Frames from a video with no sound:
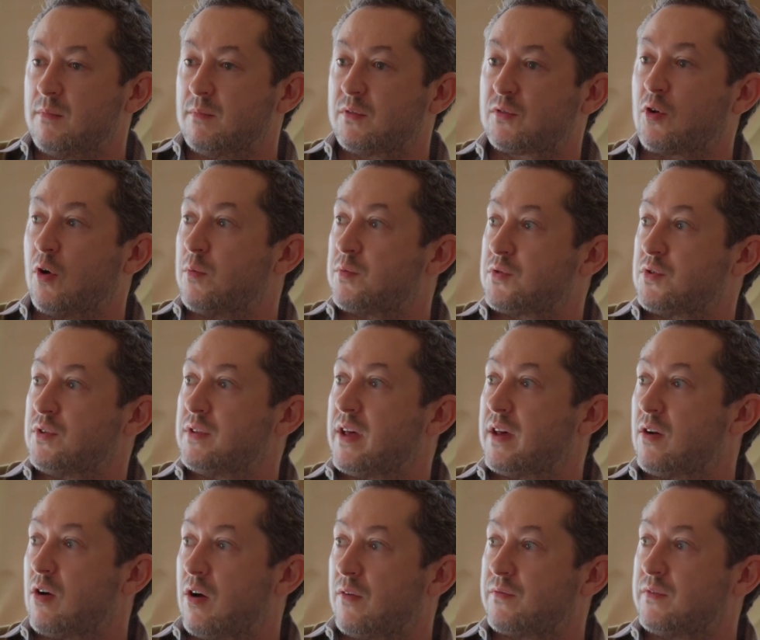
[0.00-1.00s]
sculpture
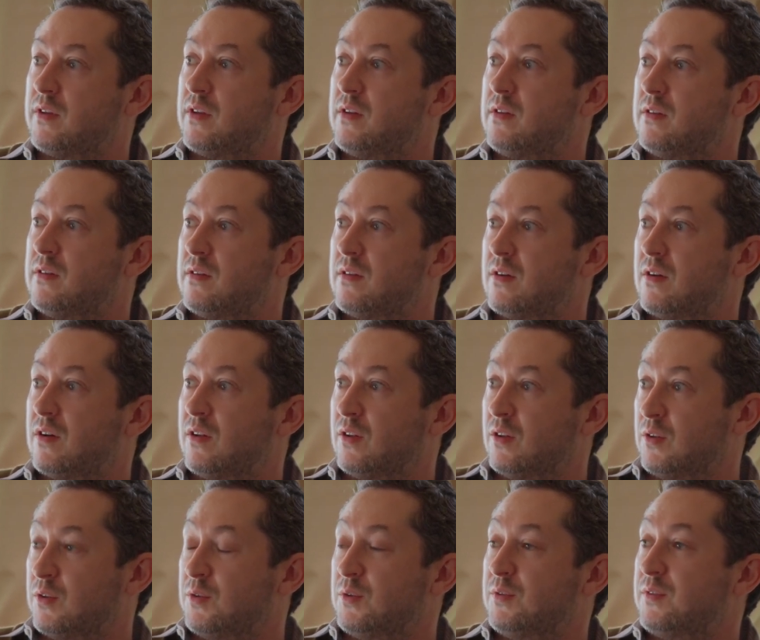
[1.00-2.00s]
that often
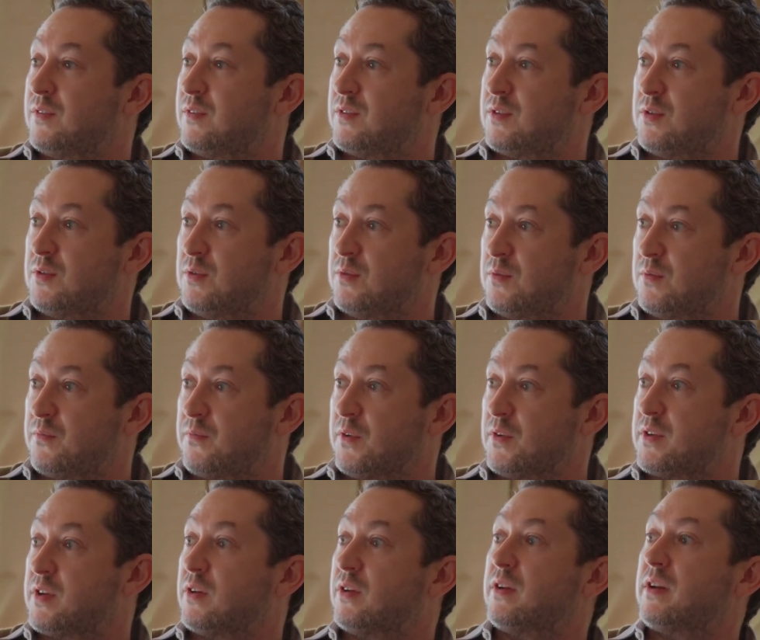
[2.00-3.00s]
alludes to
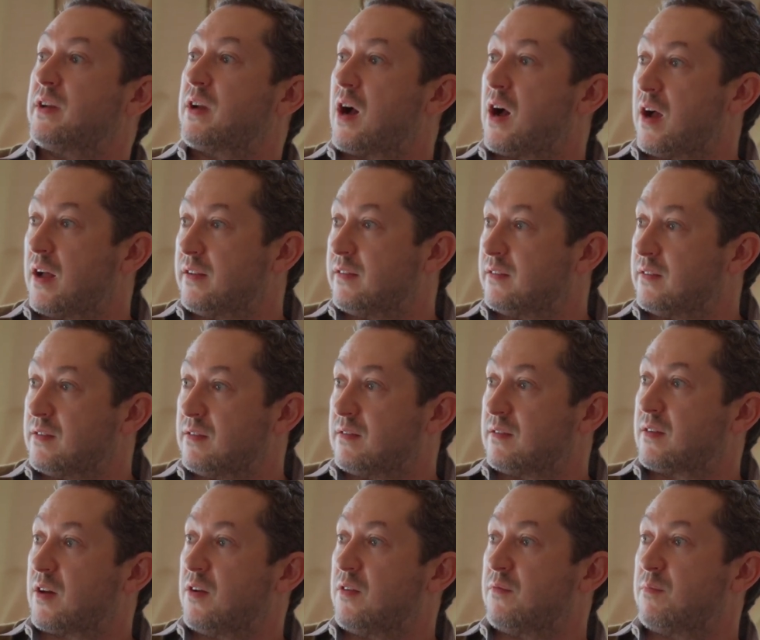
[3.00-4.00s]
fertility gods
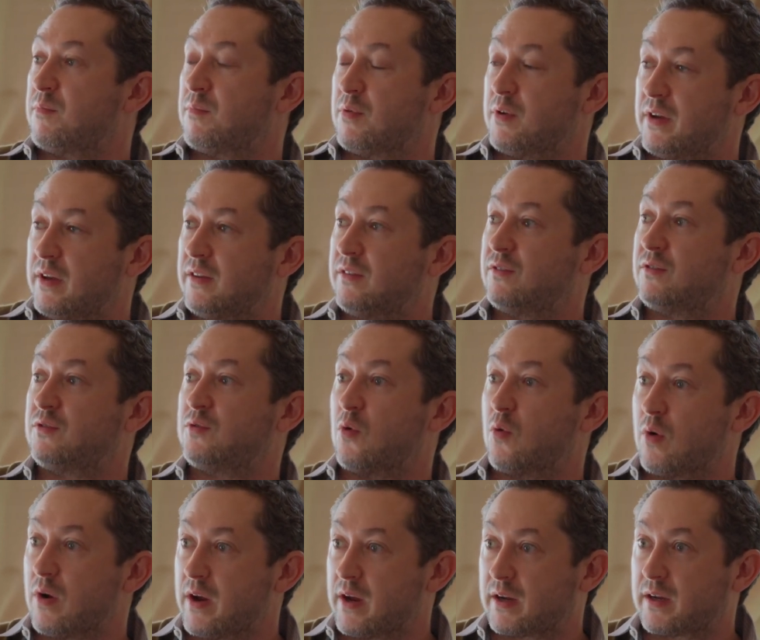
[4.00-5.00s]
and kind of
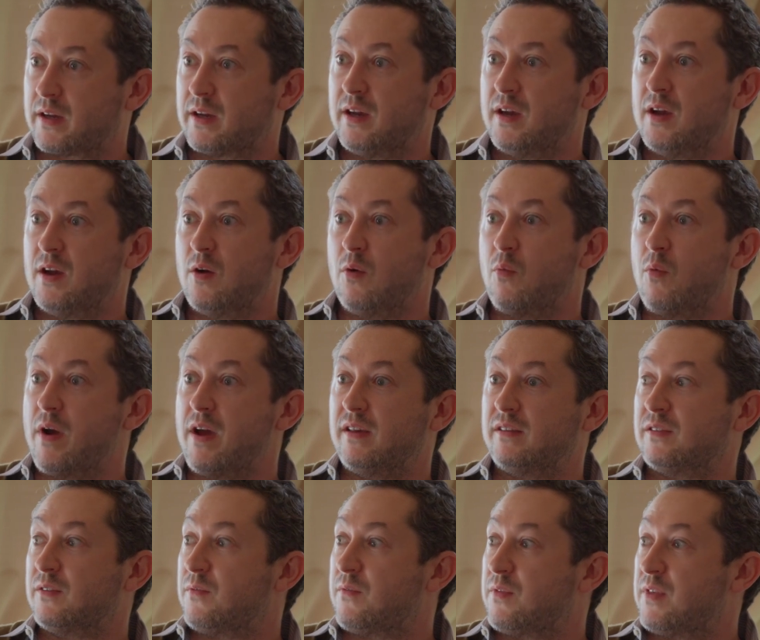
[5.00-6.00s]
prehistoric
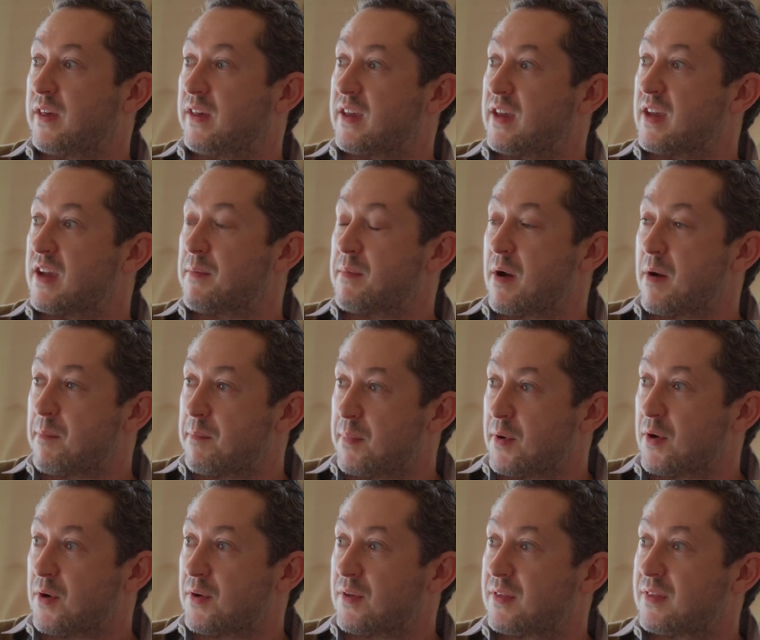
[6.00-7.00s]
ways of thinking about
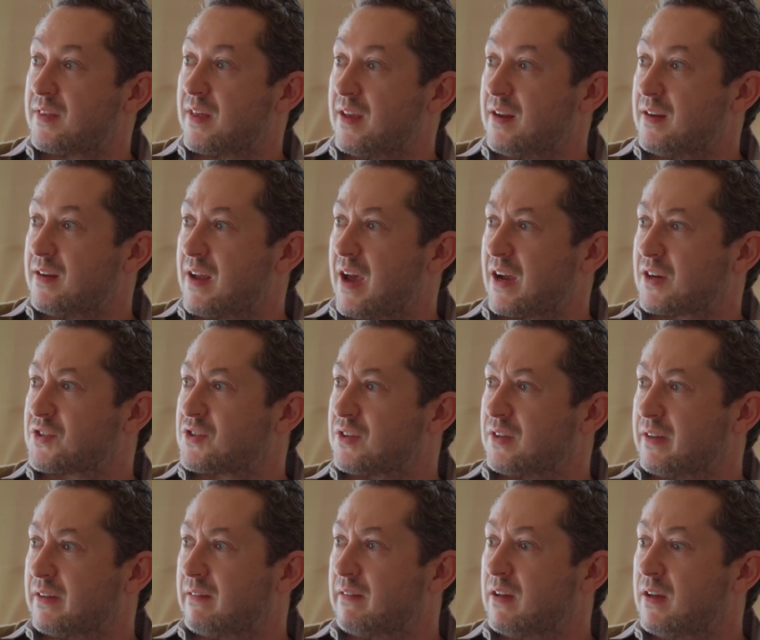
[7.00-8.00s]
birth. And
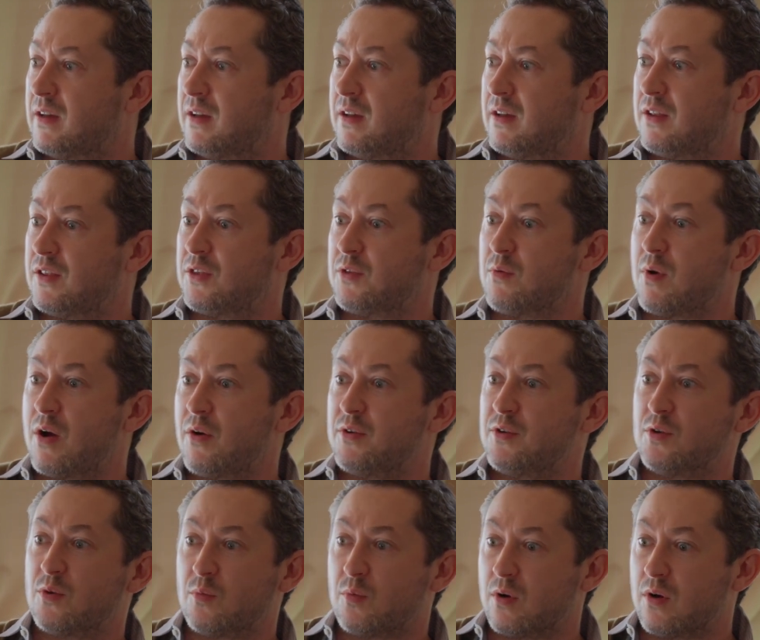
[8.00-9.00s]
actually, throughout
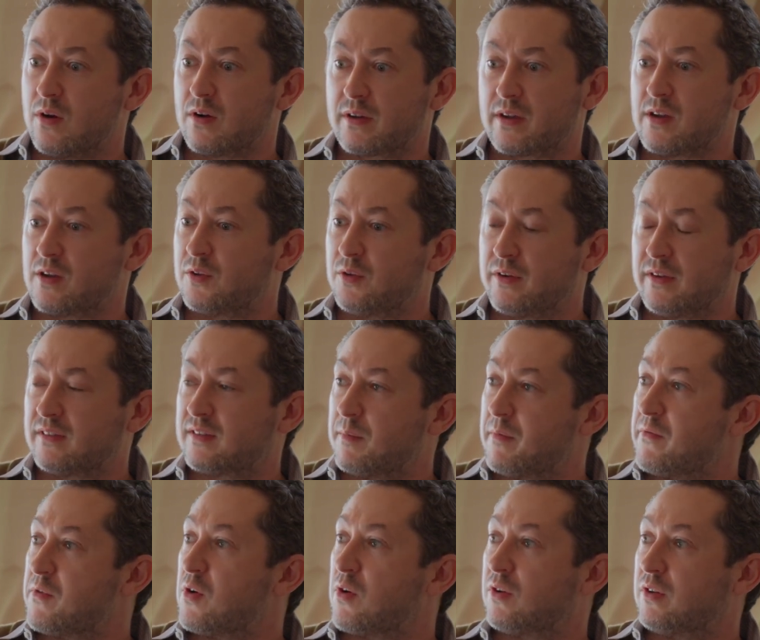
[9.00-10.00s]
your work, including some
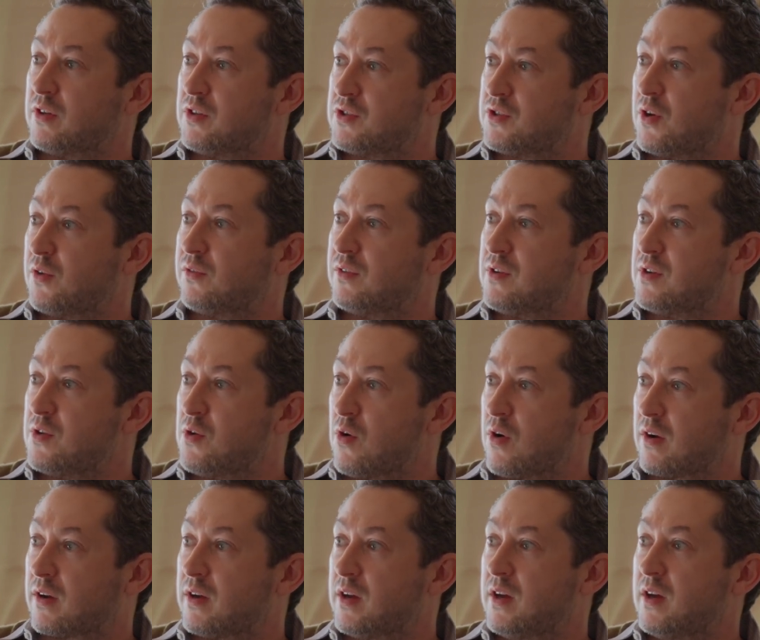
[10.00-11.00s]
of your earliest shows in New
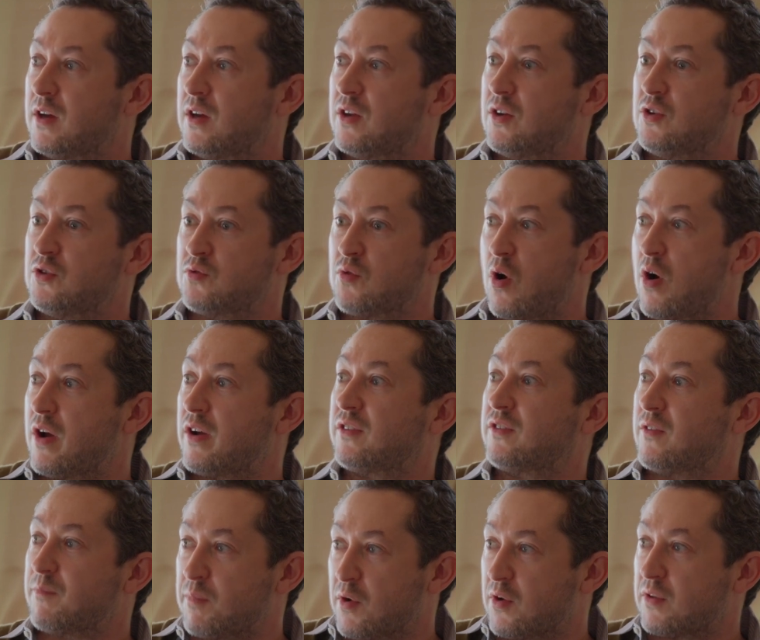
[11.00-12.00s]
York,
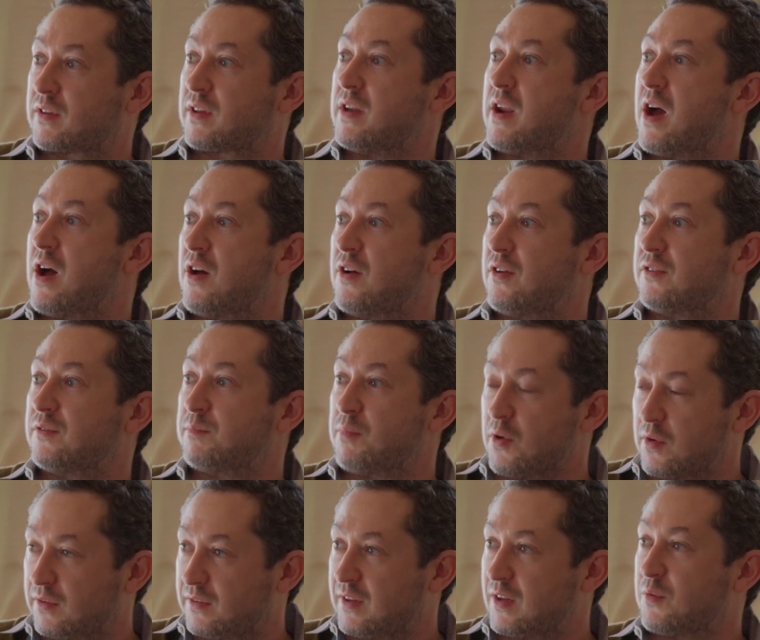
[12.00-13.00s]
drawings of birth canals,
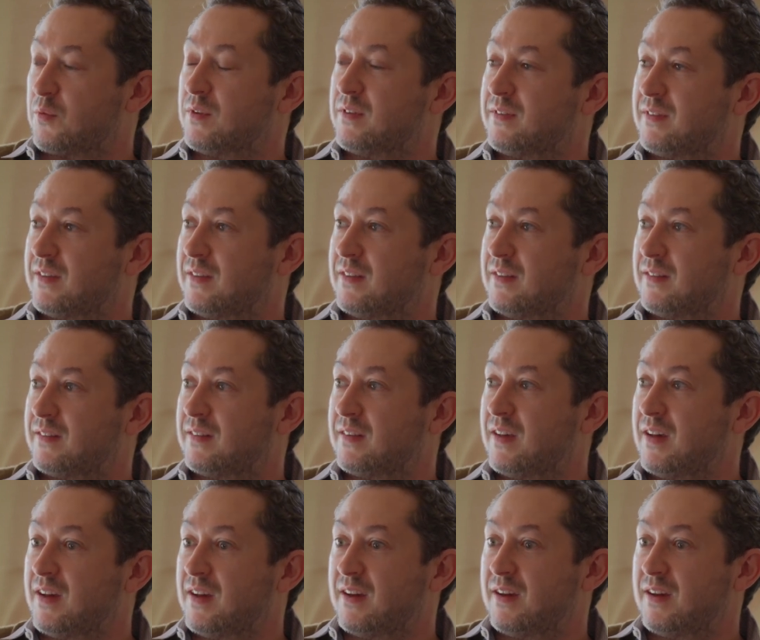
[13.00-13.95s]
birth sequences,